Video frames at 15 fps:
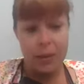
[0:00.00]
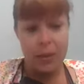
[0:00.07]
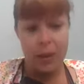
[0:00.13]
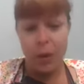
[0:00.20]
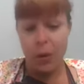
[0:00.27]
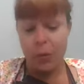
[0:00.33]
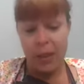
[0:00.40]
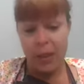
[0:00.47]

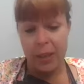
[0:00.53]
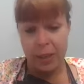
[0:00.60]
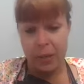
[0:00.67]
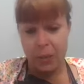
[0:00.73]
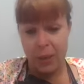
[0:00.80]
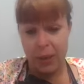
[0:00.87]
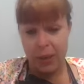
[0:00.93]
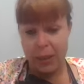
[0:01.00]
COVID. I
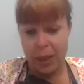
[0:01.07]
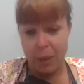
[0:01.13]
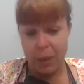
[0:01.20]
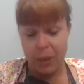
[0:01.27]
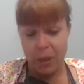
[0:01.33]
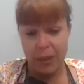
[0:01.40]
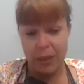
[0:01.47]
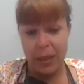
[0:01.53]
didn't realize how
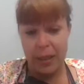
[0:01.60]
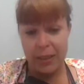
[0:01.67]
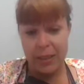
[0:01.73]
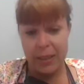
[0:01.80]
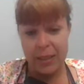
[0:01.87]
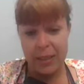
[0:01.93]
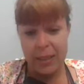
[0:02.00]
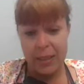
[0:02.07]
much I liked
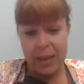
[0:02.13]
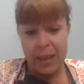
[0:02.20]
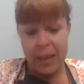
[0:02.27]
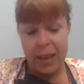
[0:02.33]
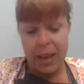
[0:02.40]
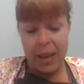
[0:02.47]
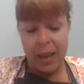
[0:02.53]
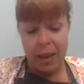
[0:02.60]
it.
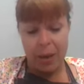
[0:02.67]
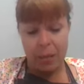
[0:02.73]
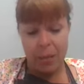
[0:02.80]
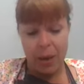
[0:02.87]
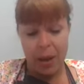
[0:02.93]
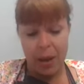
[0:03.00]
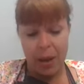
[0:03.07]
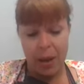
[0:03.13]

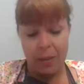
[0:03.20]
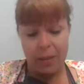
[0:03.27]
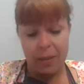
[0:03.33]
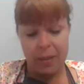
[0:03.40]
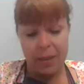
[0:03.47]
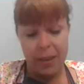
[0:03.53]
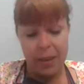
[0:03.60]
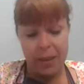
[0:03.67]
I
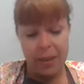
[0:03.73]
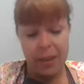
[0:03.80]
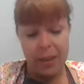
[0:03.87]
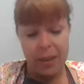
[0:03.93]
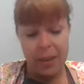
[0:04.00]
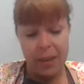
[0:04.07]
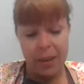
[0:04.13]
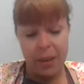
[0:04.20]

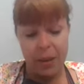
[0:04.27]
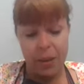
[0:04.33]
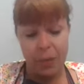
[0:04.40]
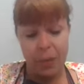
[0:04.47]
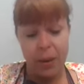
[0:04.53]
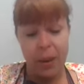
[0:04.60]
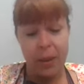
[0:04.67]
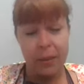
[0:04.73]
think
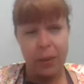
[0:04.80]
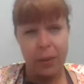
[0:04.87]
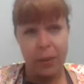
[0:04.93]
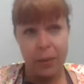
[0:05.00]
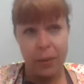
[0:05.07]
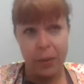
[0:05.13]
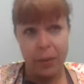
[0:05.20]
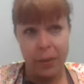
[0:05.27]
what I
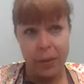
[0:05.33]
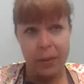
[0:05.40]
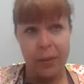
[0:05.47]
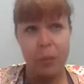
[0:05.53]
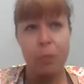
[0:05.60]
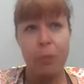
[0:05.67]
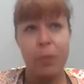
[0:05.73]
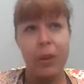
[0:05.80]
learned, the